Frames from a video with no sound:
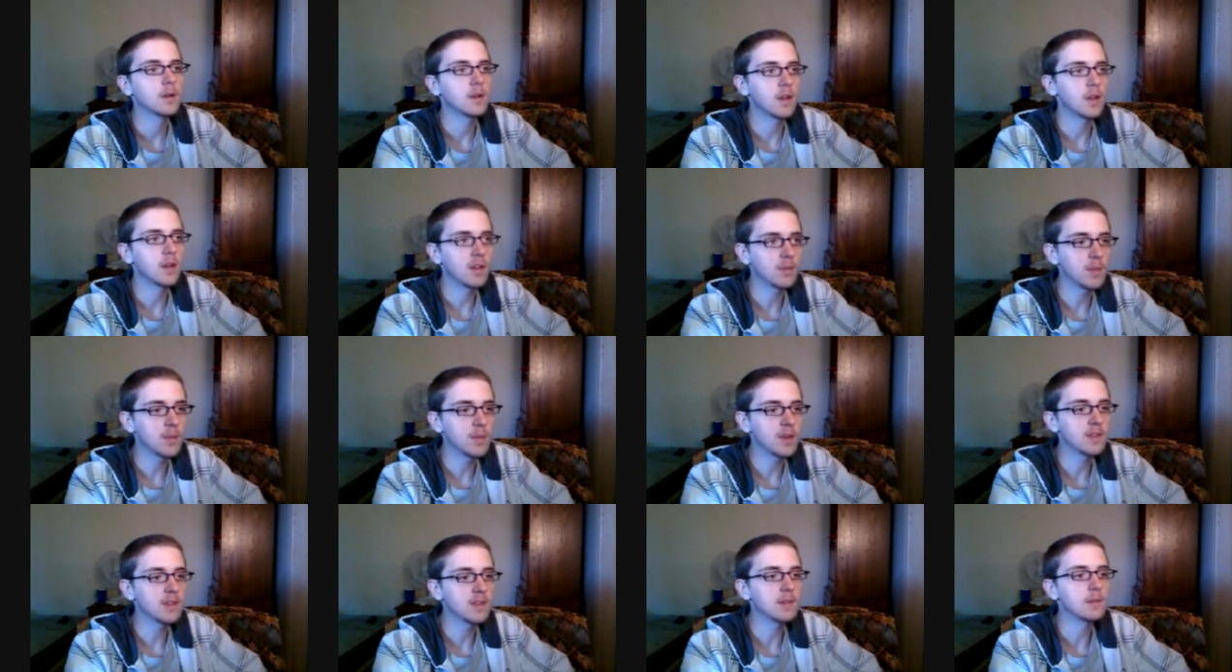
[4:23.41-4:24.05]
Give
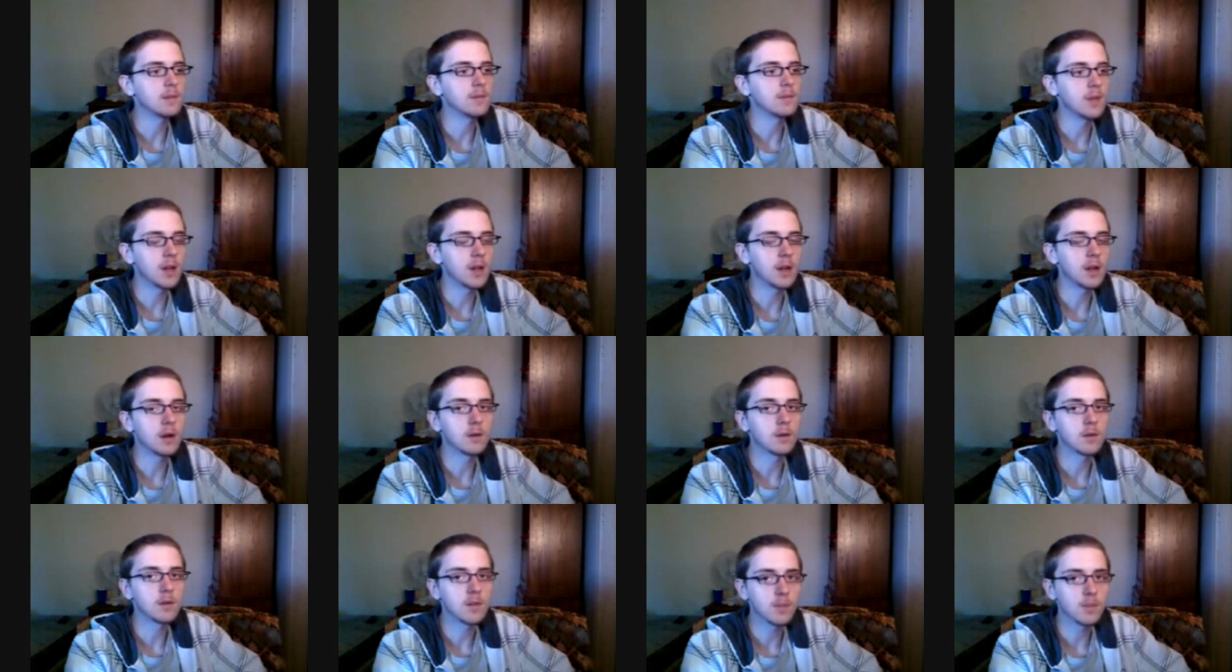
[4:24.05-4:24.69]
me some
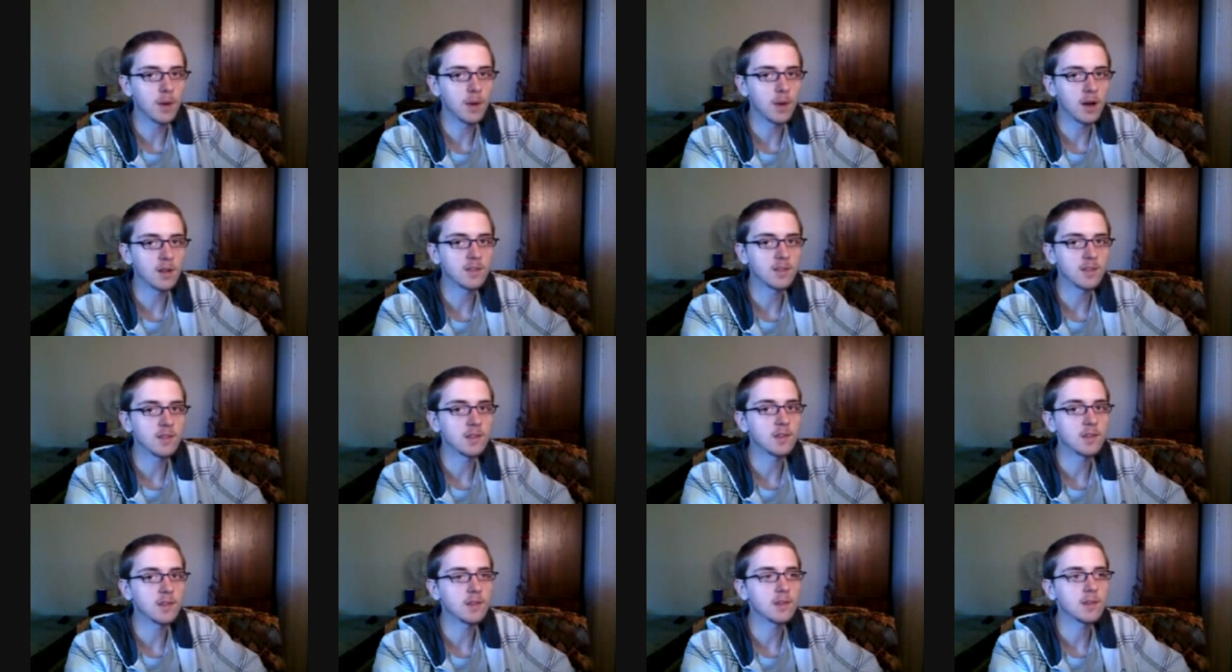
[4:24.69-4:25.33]
video
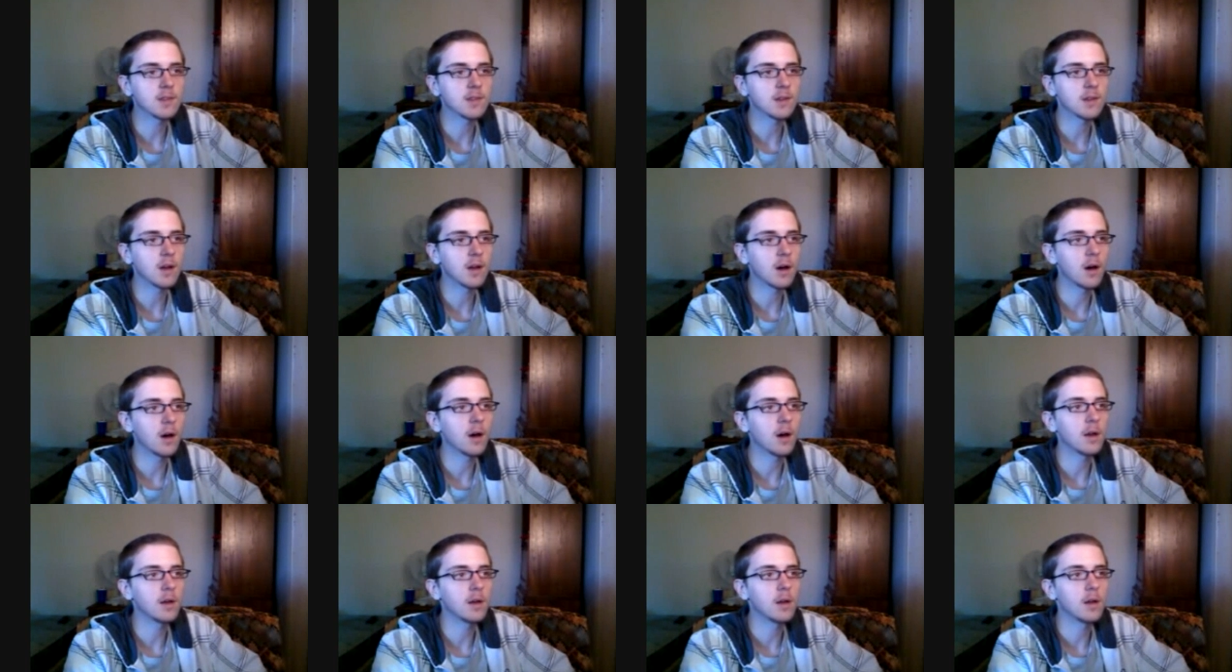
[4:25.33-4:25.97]
responses
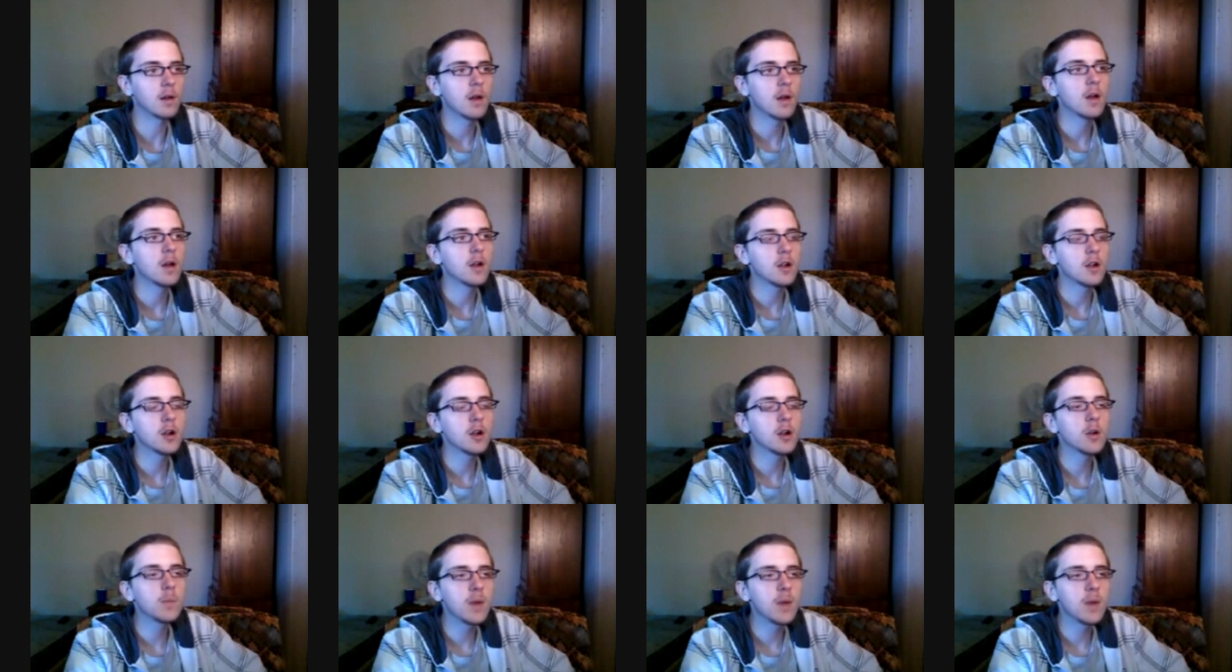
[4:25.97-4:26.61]
on
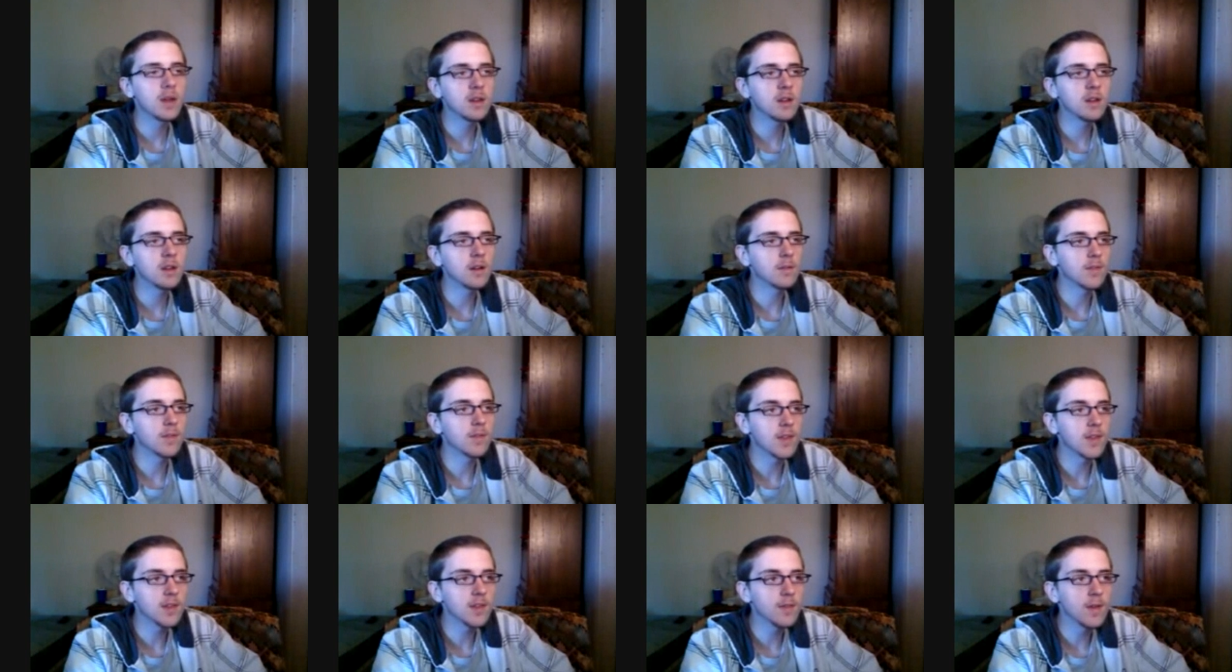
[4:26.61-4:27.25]
your opinion
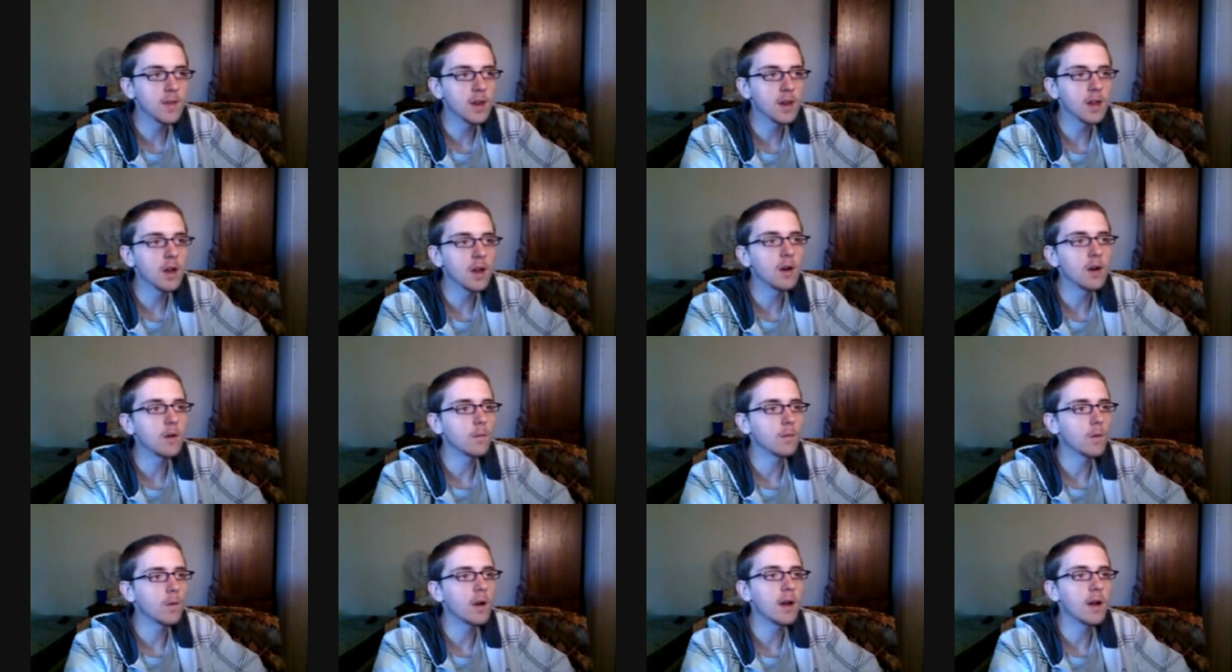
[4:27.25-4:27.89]
of this
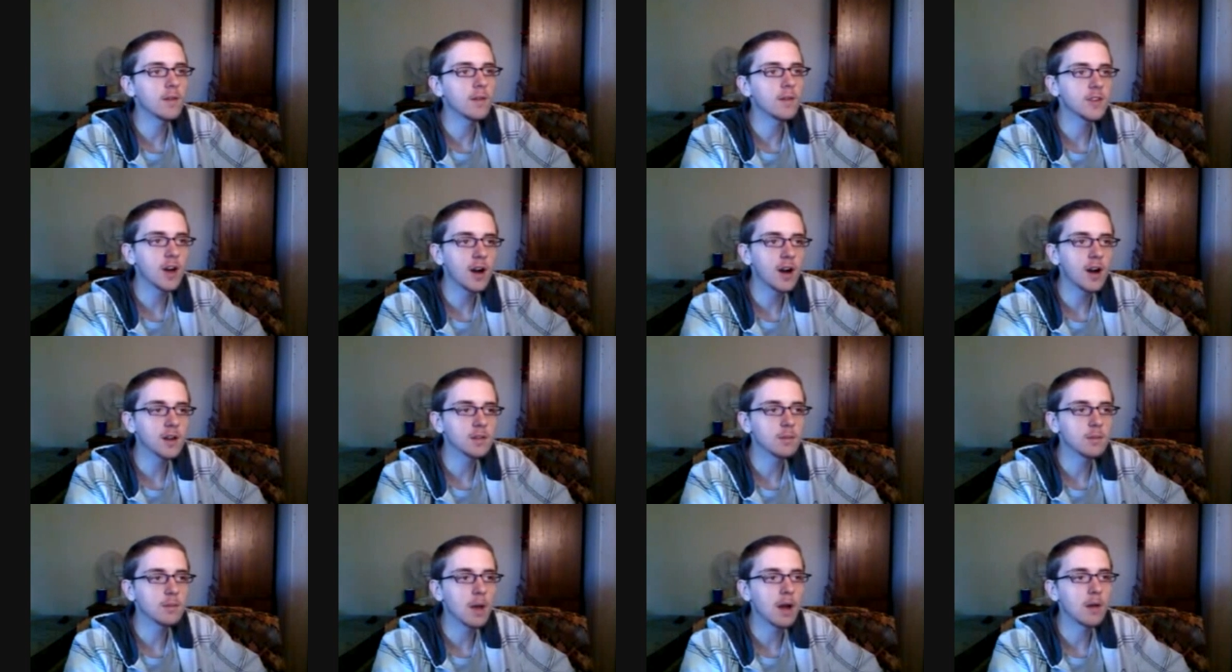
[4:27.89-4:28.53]
video and what I've
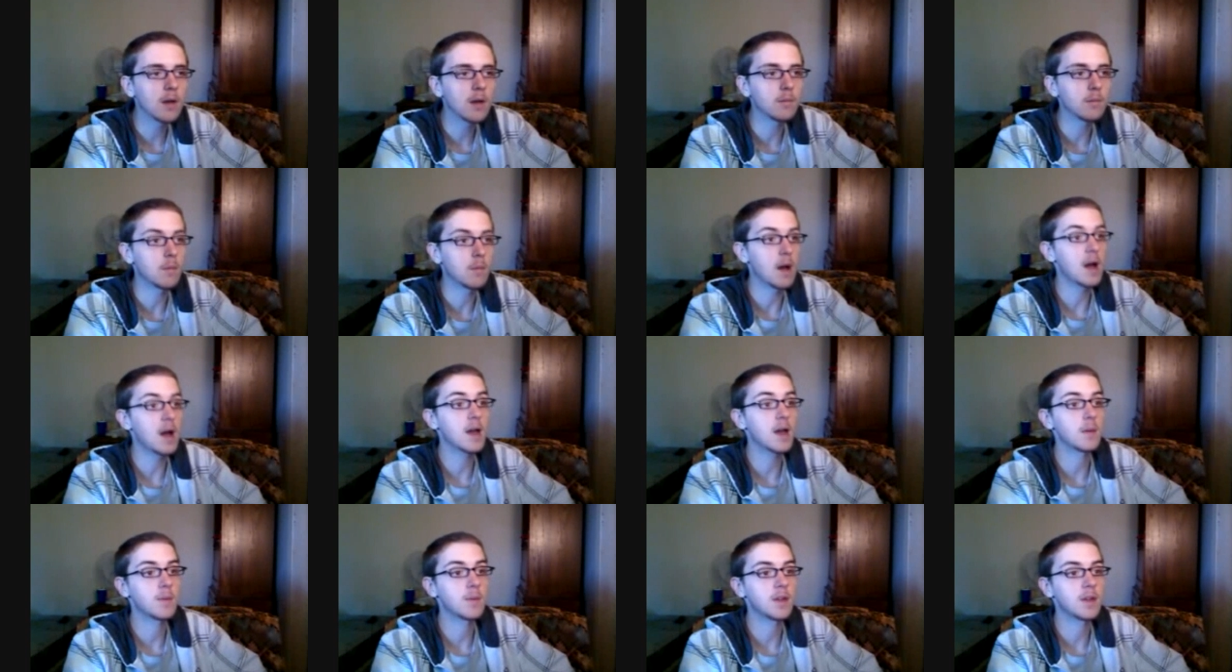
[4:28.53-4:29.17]
talked about,
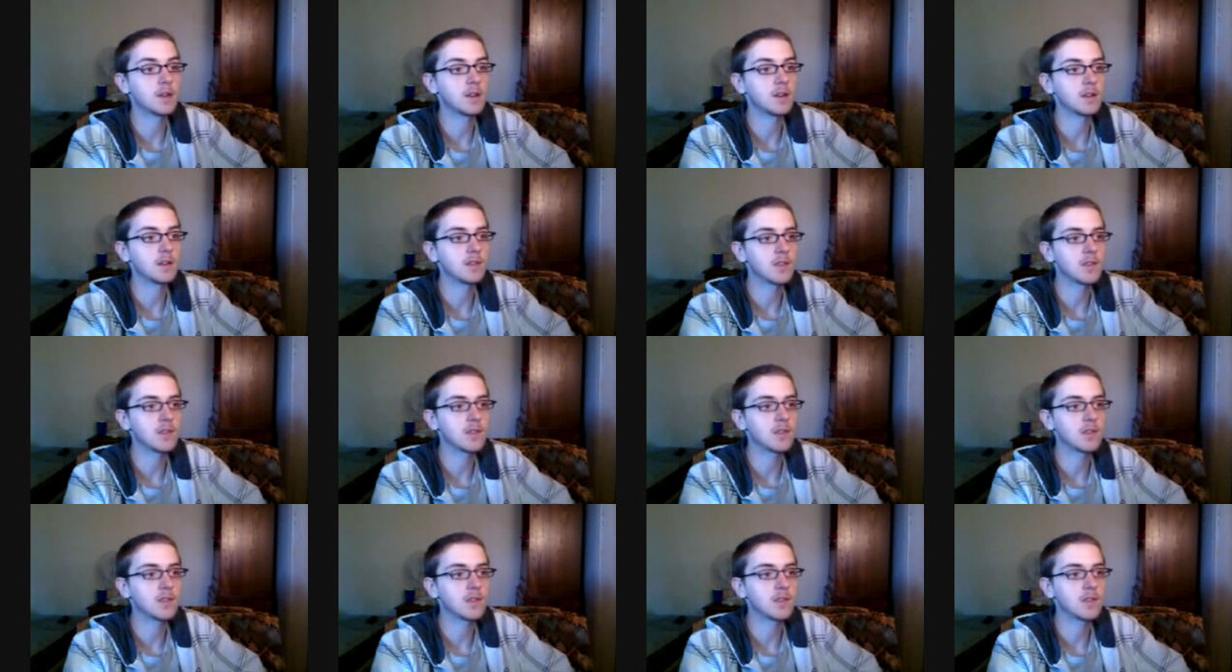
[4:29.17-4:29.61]
my opinions.